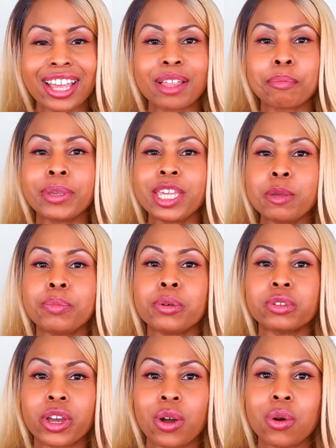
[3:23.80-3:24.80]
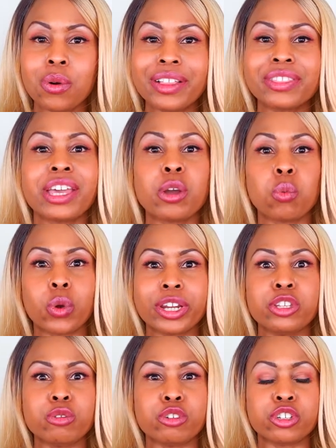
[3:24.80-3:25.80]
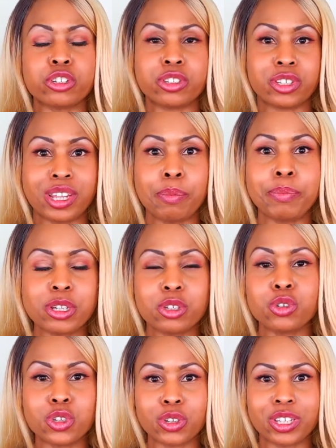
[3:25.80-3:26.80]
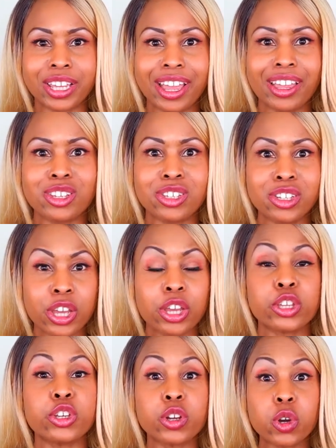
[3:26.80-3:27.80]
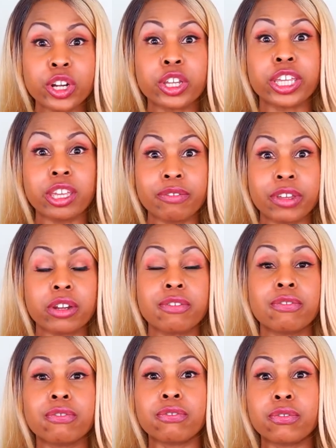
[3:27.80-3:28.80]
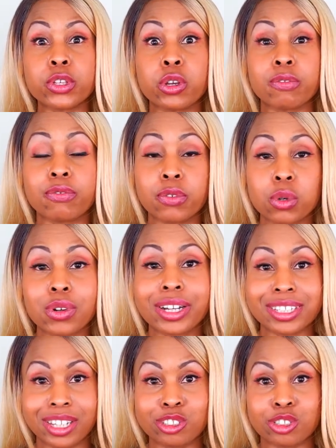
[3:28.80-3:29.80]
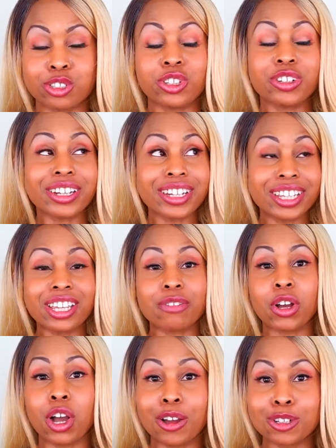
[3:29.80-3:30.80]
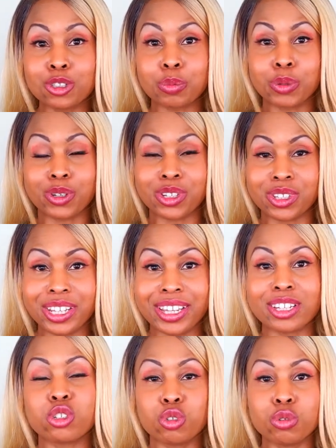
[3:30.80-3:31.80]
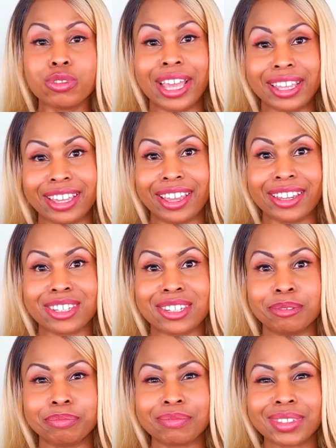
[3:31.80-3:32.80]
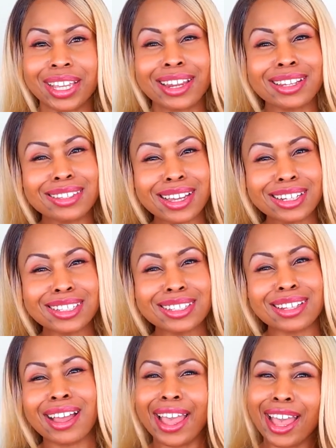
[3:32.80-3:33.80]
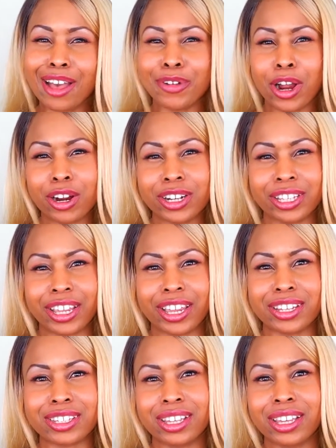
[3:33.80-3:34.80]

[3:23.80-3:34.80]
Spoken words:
people know that when you step into your yes, you're going to give it your full attention. You're going to give 100% to that yes. And it's not just a half-hearted yes.